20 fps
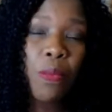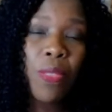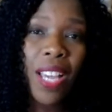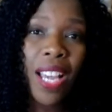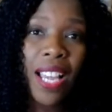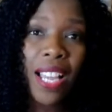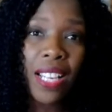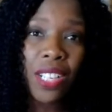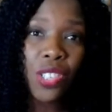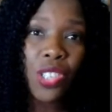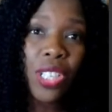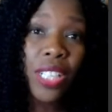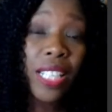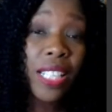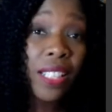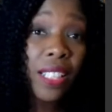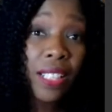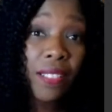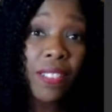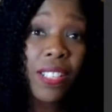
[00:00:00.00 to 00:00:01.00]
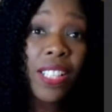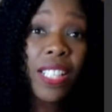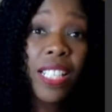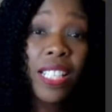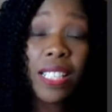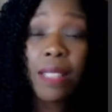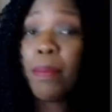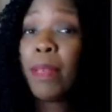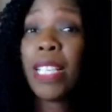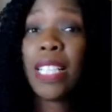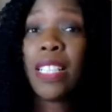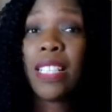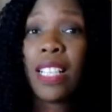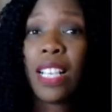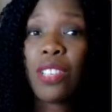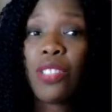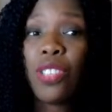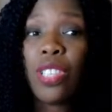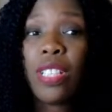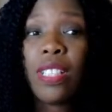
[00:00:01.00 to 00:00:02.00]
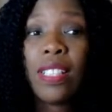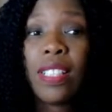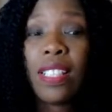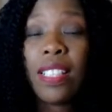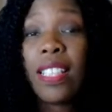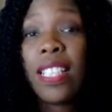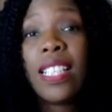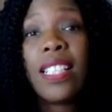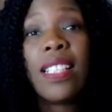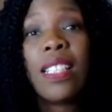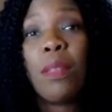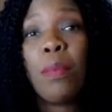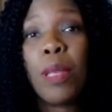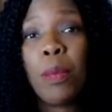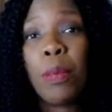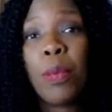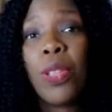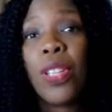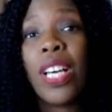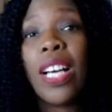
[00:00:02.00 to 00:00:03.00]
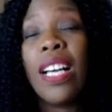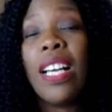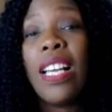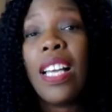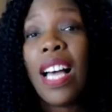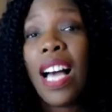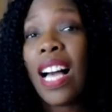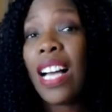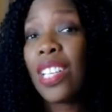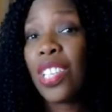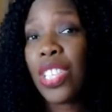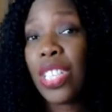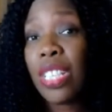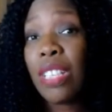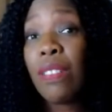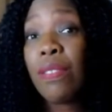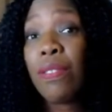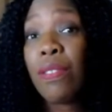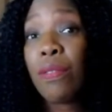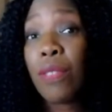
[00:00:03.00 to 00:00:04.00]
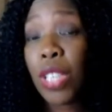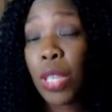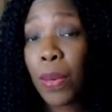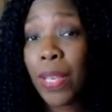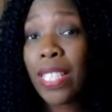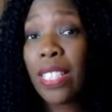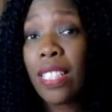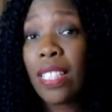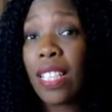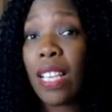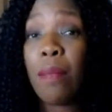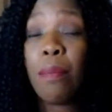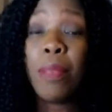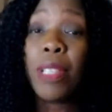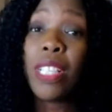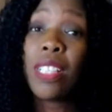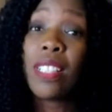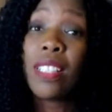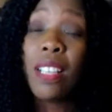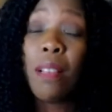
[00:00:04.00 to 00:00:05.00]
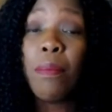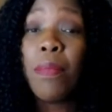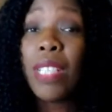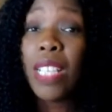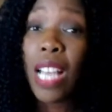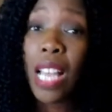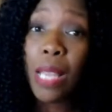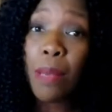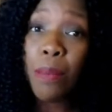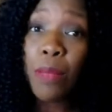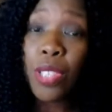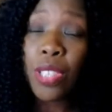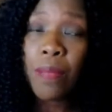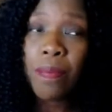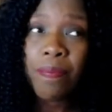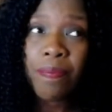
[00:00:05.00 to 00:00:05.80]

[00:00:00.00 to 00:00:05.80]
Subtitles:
that actually there are these many sessions and these are the people that actually have requested them, because sometimes